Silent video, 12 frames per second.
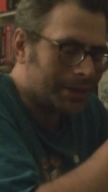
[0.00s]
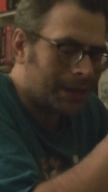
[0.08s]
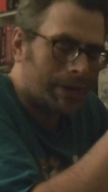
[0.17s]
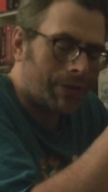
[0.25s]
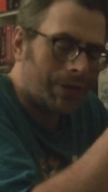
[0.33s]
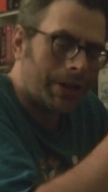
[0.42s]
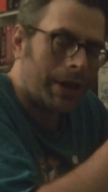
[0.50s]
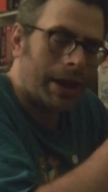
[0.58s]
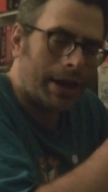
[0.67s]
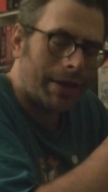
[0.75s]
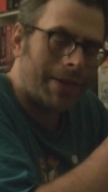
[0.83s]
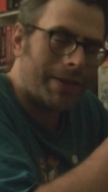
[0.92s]
never the
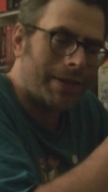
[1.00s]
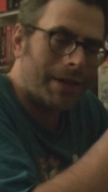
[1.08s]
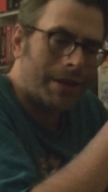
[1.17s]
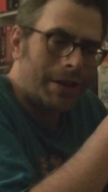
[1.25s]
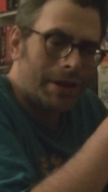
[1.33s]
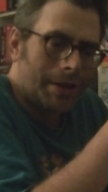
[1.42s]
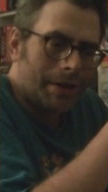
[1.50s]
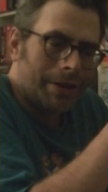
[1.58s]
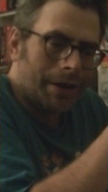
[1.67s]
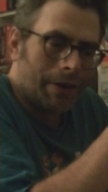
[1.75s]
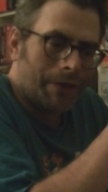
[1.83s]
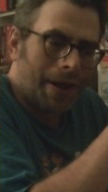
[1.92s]
case. You
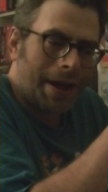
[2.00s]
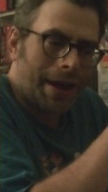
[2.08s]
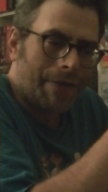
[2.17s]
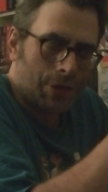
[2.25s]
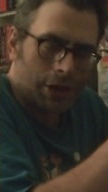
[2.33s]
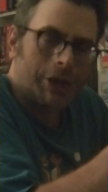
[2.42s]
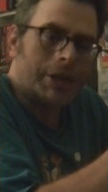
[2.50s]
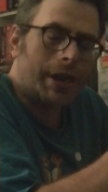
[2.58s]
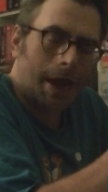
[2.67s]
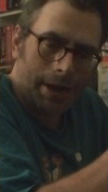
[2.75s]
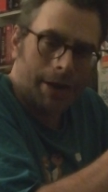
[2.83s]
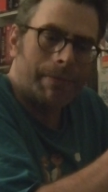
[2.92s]
know, if I have such a
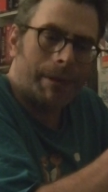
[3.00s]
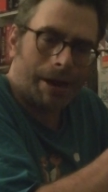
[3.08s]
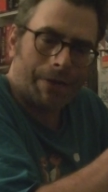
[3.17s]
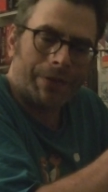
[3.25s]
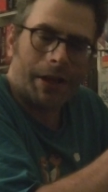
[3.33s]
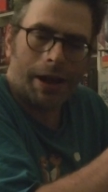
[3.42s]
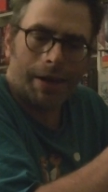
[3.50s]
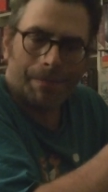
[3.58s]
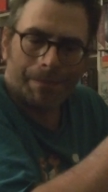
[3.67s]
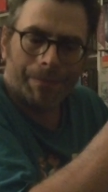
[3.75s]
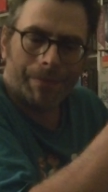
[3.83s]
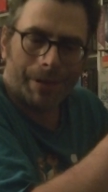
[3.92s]
tiny amount of
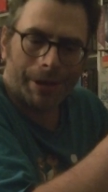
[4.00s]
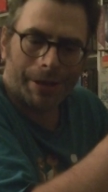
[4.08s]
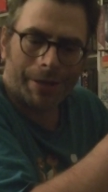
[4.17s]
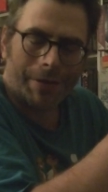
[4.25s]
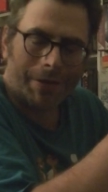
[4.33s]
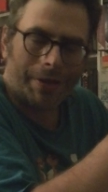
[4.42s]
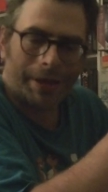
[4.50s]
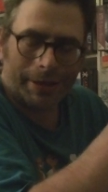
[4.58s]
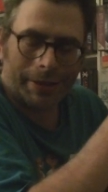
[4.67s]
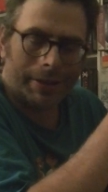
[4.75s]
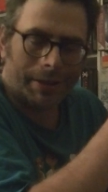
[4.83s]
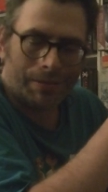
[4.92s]
time, it's just like,
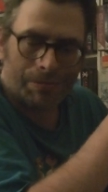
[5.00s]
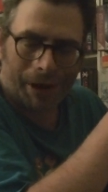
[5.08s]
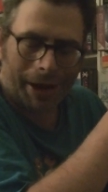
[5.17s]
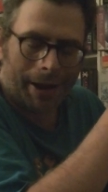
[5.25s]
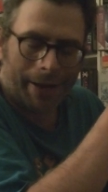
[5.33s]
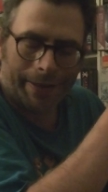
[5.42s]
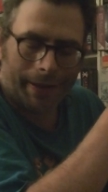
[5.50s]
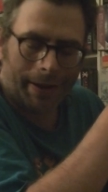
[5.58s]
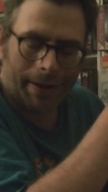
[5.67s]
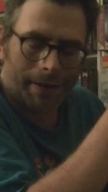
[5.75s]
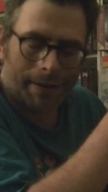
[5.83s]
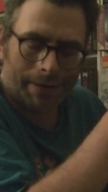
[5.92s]
let's break out a deck
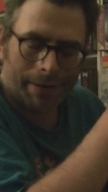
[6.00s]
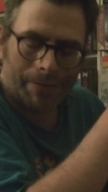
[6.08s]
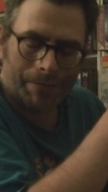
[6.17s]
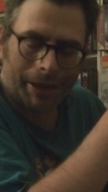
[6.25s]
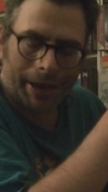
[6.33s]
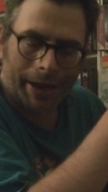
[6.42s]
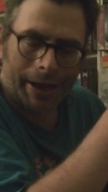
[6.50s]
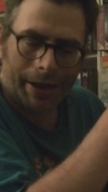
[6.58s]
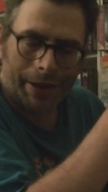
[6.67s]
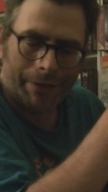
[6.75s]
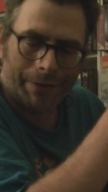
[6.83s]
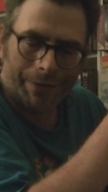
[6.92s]
of cards and play a hand
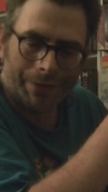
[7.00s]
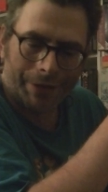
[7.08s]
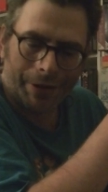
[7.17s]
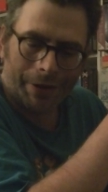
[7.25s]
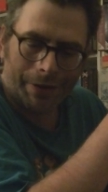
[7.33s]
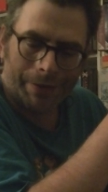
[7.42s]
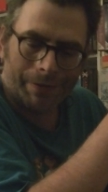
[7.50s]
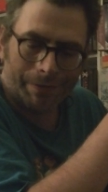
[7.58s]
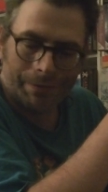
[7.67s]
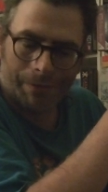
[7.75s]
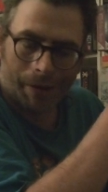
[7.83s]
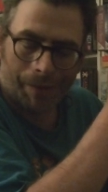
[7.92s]
of, you know,
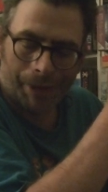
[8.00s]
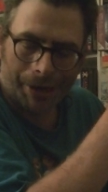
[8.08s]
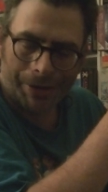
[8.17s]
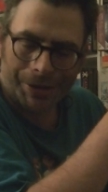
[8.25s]
rummy or